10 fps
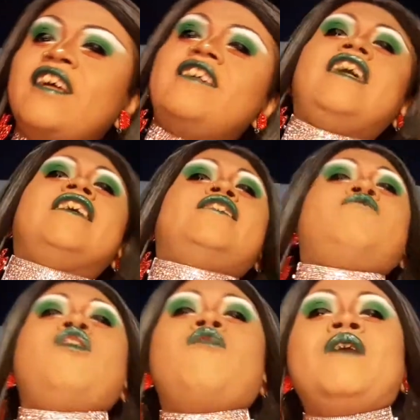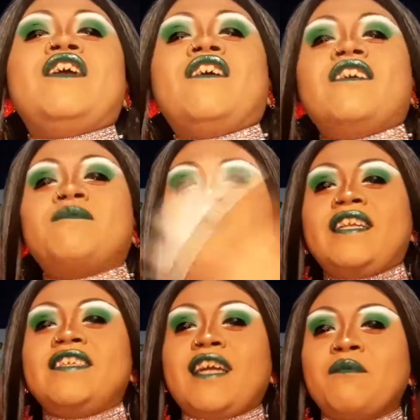yes, we're all winners, but they
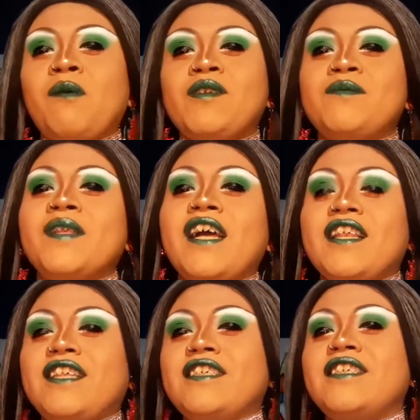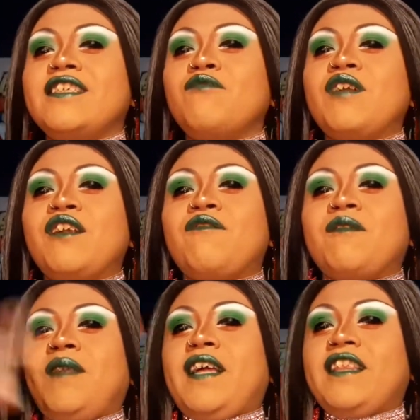didn't take a moment to be like, this is the winner
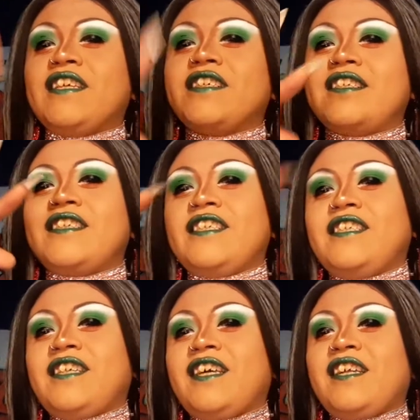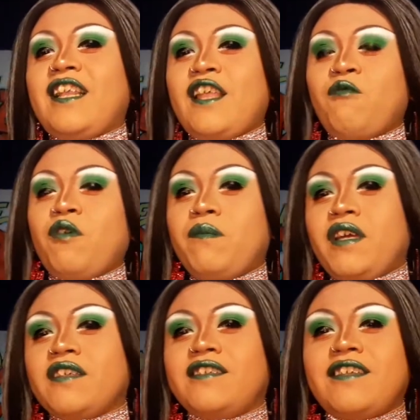from like this season, and they won
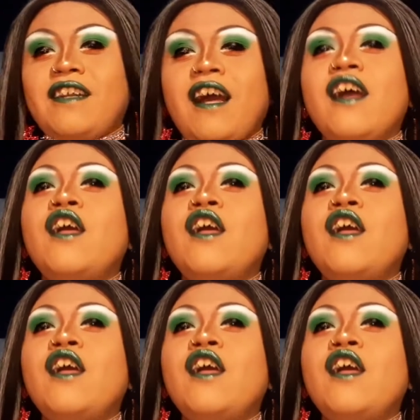because da-da-da.